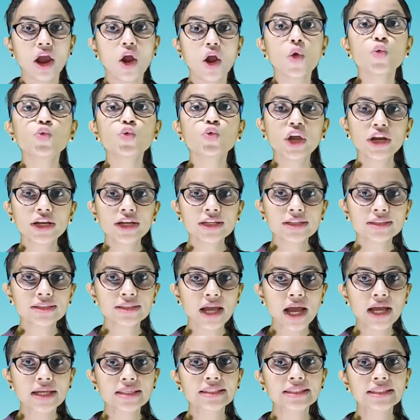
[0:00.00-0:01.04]
Runners
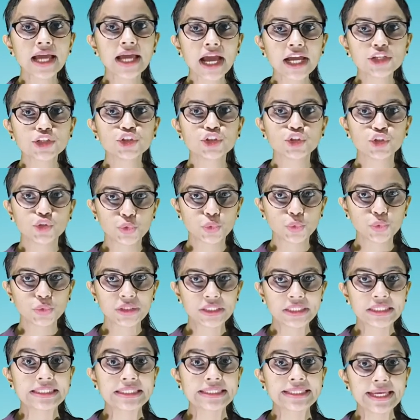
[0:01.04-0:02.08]
are side shoot
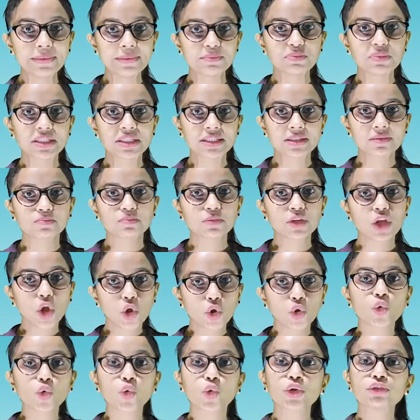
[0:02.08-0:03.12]
stems
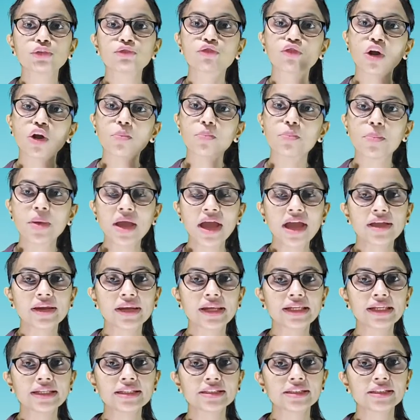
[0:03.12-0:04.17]
growing from
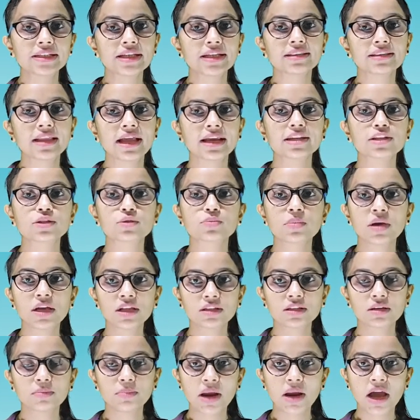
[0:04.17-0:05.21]
parent that is
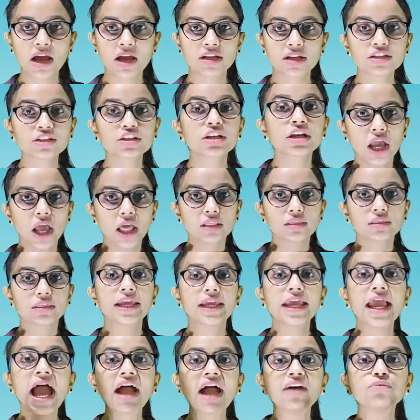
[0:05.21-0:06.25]
mother plant.
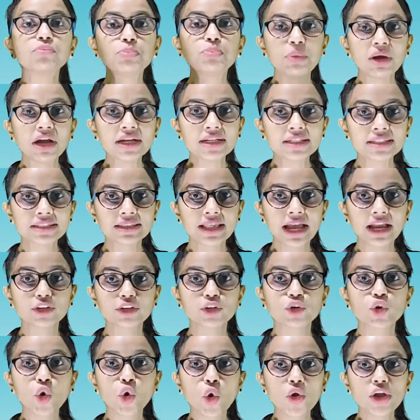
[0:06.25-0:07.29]
They have buds that
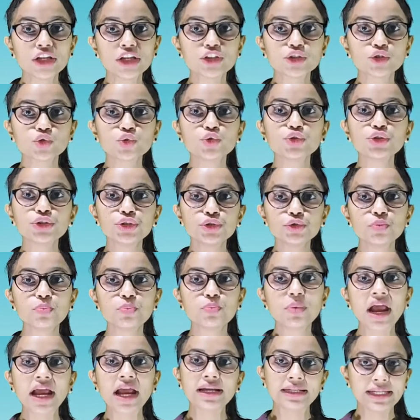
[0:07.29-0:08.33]
grow into new
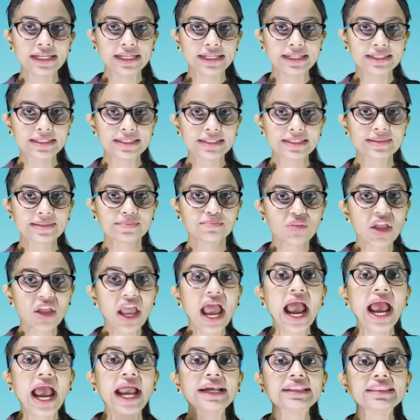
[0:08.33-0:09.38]
plantlets
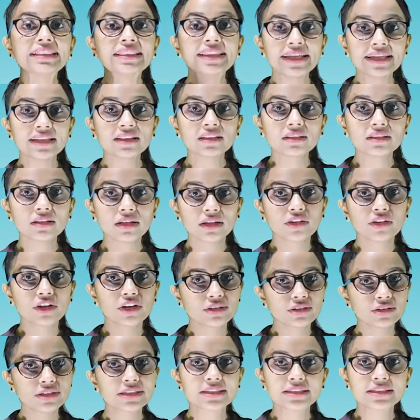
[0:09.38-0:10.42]
and then the
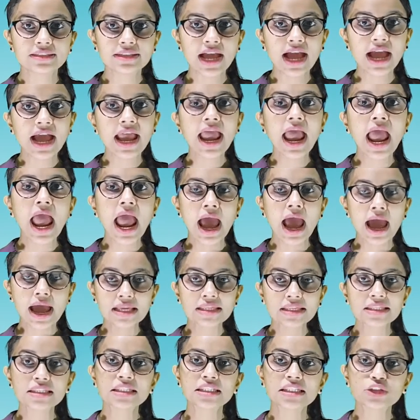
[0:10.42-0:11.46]
runners die
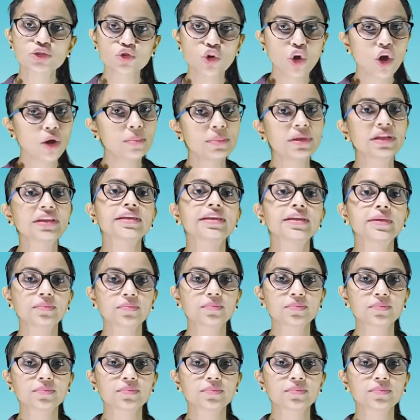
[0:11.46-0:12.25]
as strawberry.